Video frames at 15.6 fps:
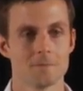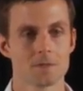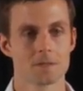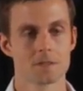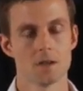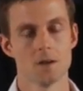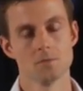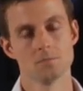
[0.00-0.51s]

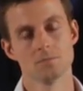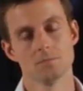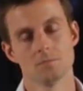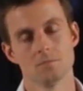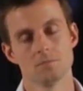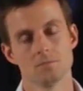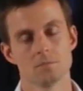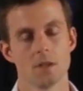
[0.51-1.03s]
So,
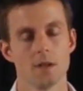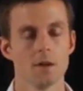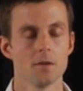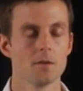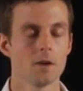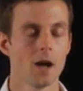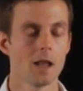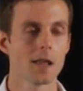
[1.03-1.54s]
you know,
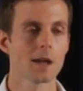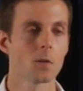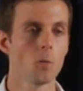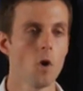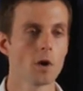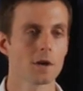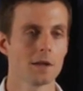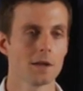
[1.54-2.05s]
I like
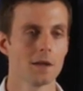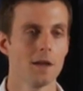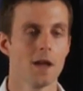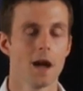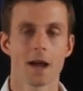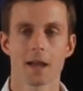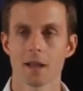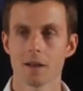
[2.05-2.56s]
walking.
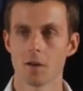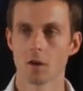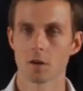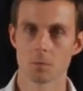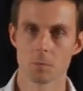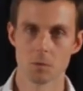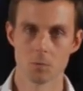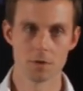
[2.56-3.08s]
I got in an
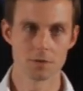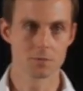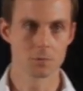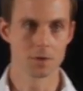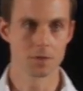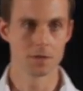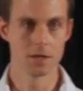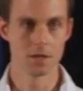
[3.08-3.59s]
argument once
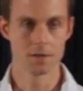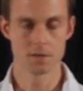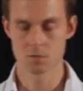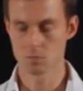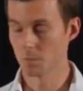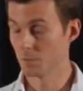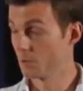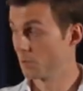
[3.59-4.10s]
with uh, this
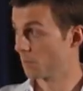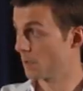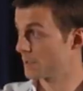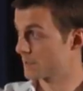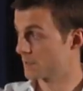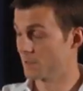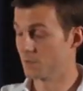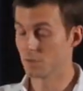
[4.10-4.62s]
woman who
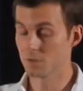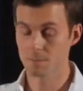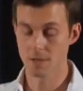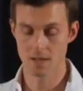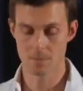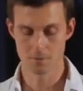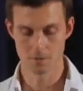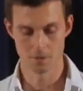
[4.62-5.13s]
runs the
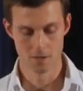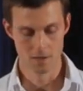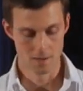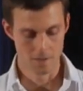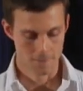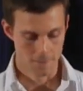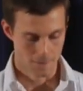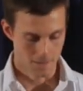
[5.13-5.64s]
newspaper.
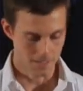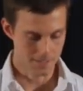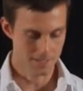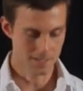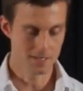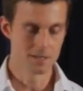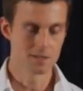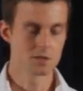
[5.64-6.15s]
I
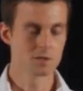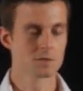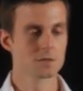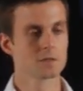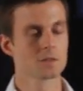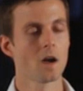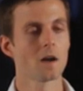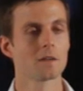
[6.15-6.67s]
sent in, she was
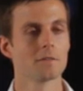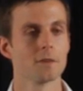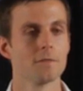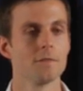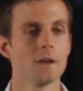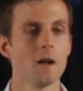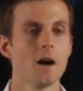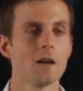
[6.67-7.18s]
talking for
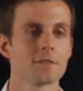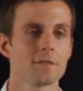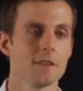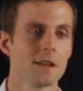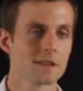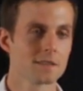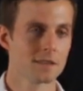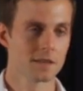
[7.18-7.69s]
Fit
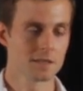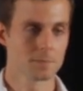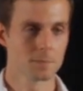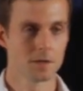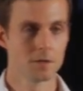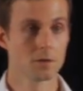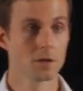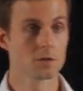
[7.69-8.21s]
Austinites, and I
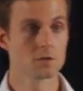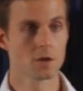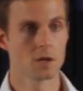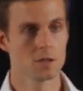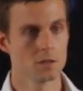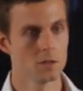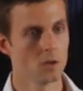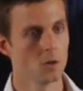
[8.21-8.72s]
explained to her I
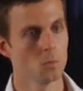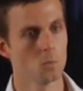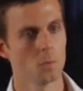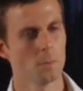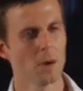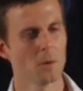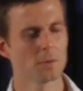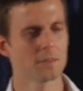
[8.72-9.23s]
train, you know,
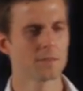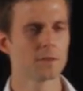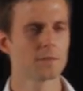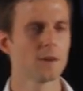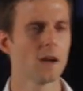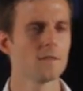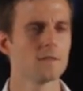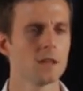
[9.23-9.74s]
about once every
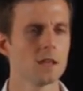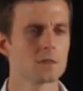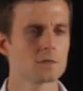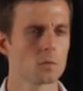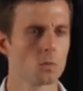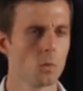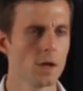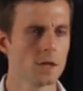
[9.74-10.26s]
five days
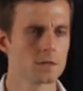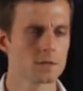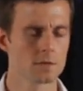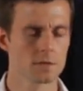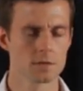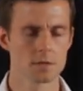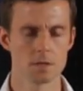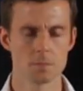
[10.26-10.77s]
with weights,
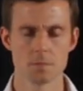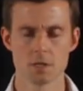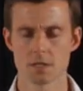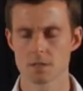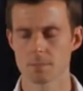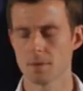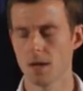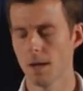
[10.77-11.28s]
thirteen
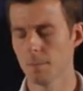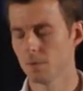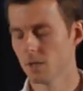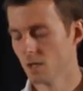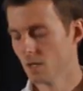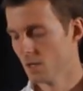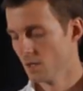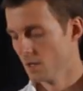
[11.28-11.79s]
minutes a pop.
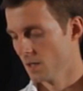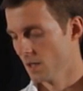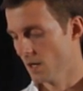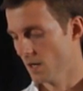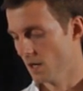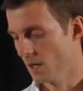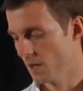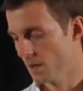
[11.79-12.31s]

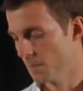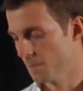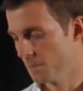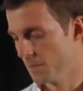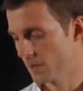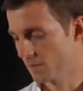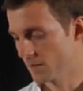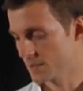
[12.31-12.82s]
Um,
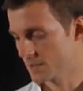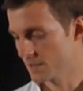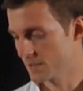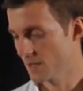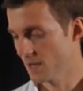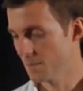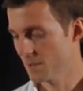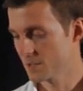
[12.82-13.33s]
and the rest of the
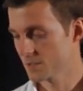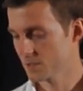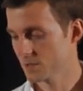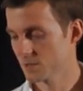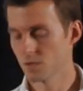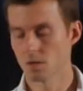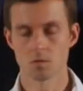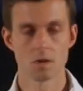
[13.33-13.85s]
time I
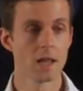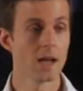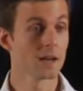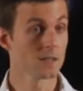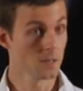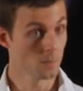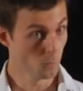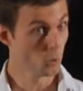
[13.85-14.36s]
just, you know,
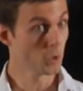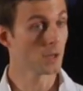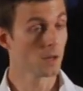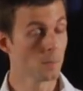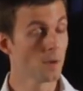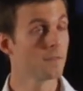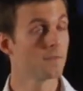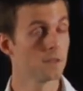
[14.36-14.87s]
relax. I'm working
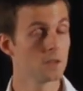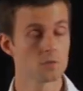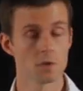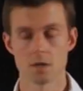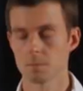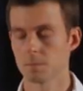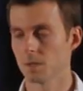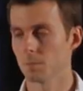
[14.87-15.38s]
on my feet,
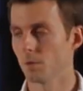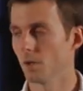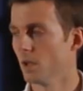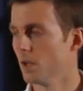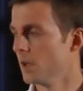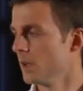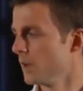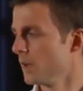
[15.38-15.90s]
training people.
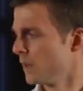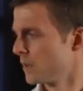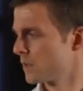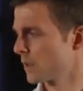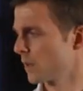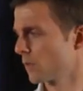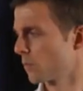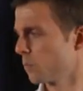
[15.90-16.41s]

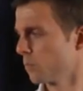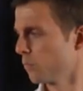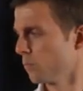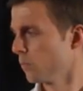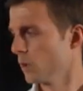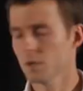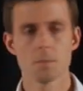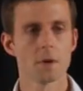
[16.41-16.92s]
She goes,
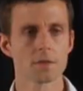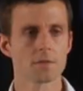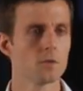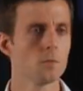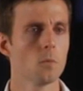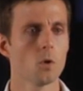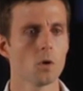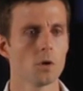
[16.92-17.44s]
well, you must
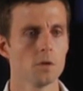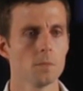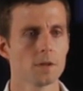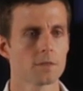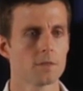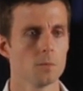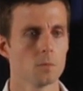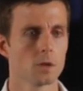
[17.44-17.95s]
do more. You
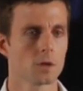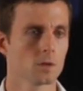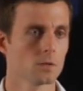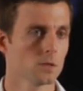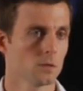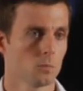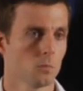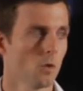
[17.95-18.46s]
must do more. I go,
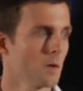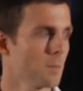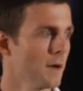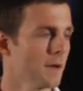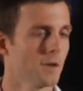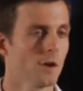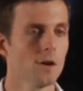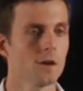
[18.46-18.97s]
I walk
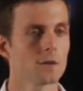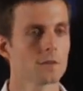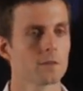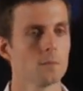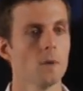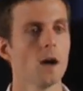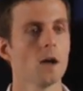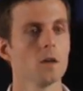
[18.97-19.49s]
my dogs
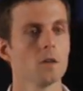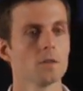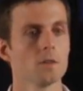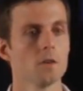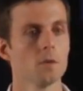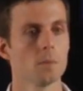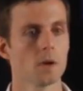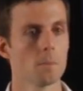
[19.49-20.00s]
a mile,
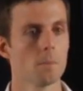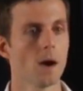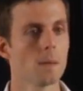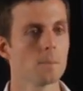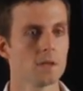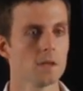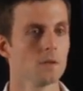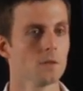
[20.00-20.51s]
you know, but I'm
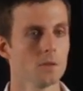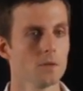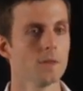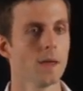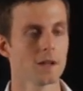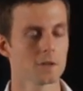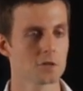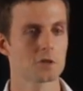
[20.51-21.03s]
bipedal.
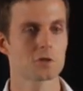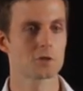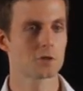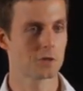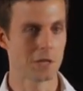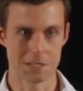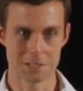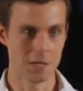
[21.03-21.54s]
That
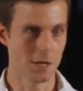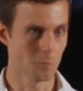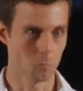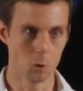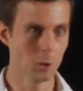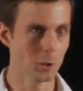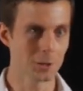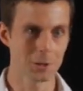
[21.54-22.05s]
sh that's not a
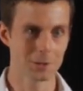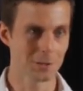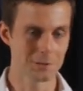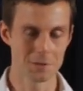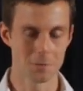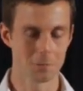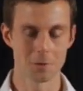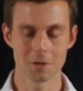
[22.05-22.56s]
work. That's
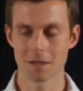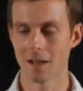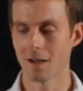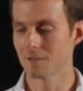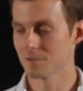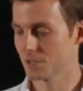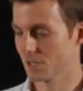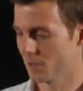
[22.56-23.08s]
not a
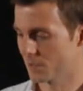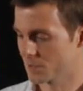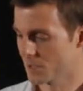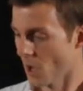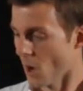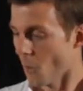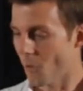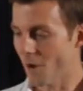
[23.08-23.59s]
workout. And she goes,
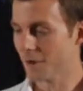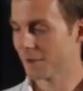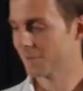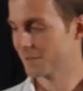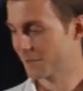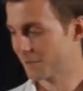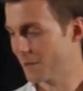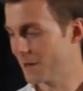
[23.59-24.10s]

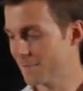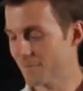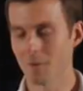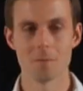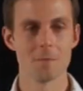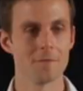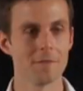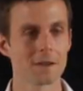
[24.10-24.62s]
walking's a great
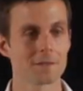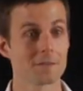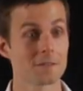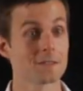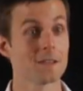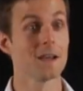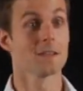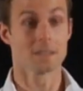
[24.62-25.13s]
form of
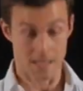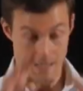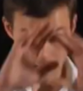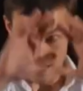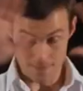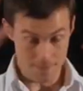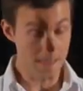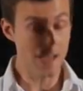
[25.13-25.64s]
exercise.
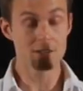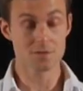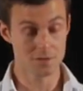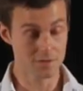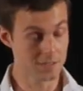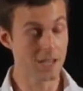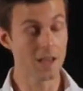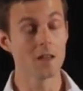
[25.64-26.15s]
And that
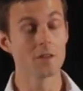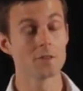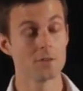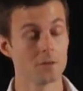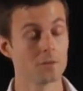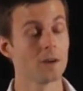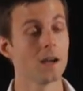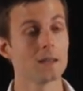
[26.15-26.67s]
should tell
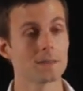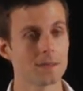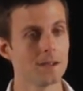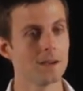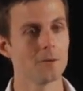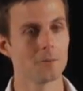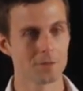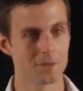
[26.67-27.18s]
you right
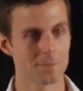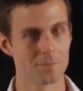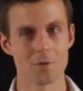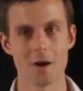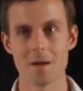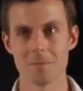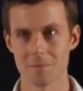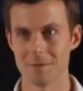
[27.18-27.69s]
there what the
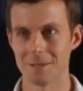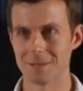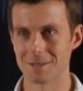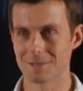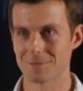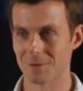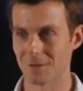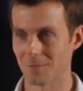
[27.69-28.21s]
problem
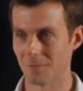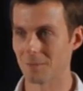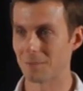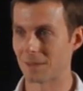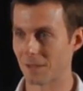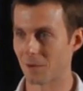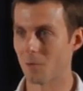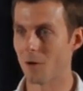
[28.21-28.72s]
is with when
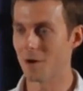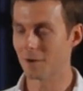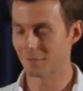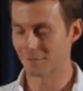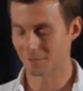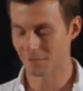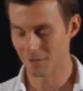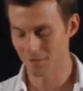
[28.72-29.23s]
we think
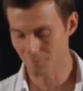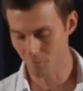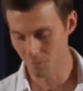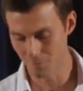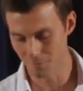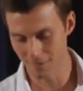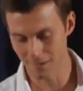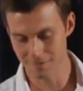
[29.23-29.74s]
walking's a great
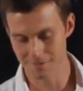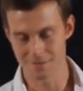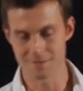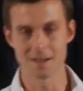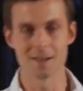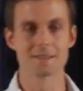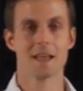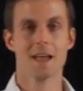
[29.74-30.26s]
form of
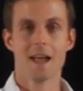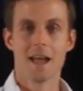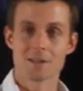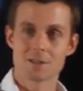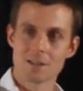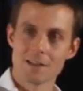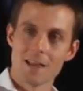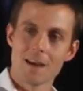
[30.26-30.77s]
exercise.
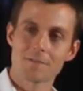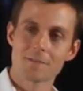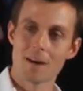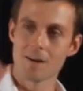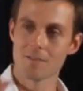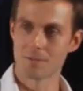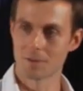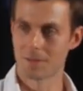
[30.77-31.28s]
And she left
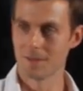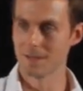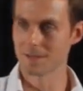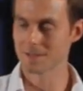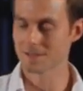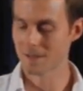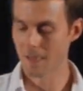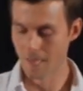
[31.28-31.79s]
off with
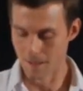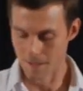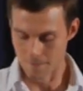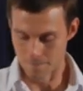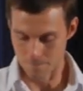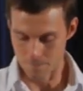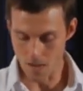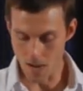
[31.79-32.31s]
this.
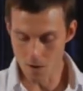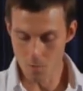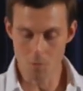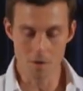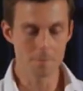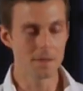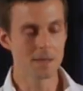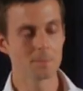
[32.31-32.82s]
I don't
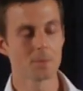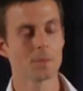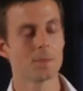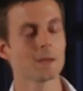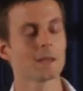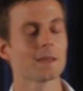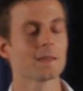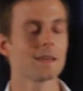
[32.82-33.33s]
want people
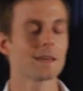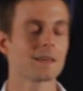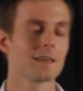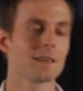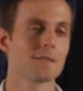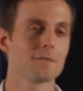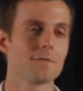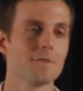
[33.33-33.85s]
thinking they can
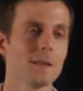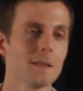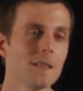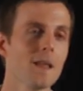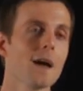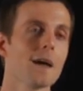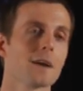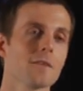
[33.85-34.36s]
get fit
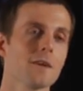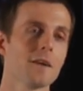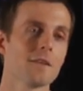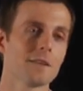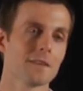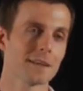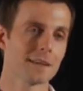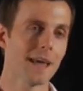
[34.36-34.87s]
lying
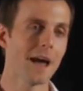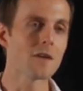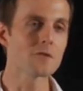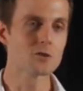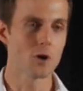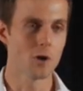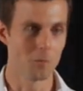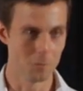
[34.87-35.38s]
around on the
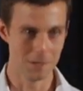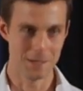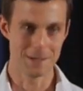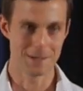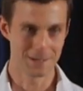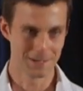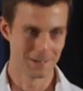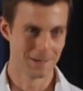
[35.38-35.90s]
couch all
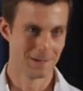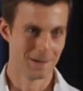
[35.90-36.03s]
week.